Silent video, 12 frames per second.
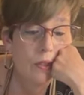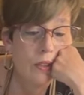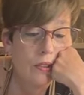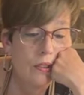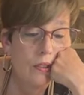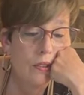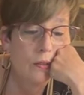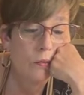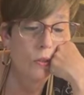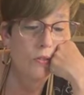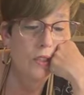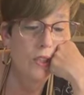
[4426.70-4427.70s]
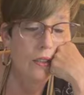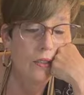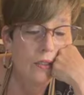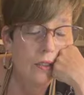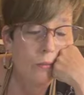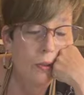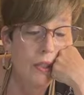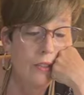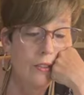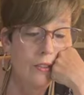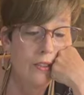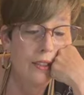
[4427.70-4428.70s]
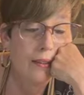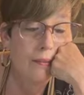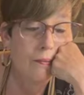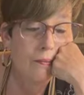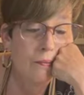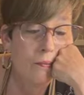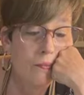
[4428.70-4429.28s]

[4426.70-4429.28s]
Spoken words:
you watched the new movie Constipation yet?